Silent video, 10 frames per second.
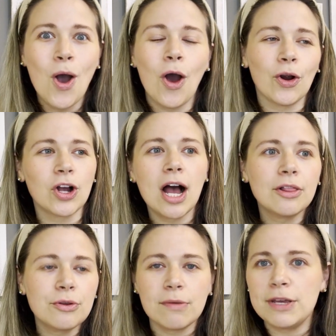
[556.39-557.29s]
or
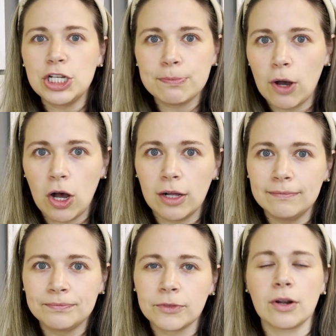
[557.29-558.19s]
color the beach ball,
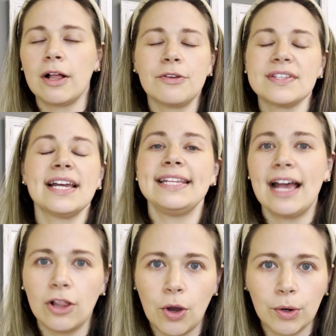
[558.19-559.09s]
or color the sun
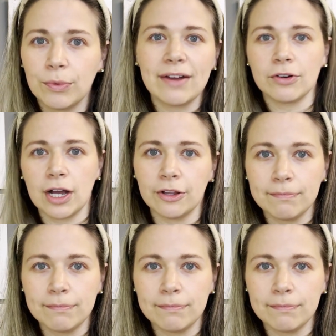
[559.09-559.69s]
yellow, or whatever color.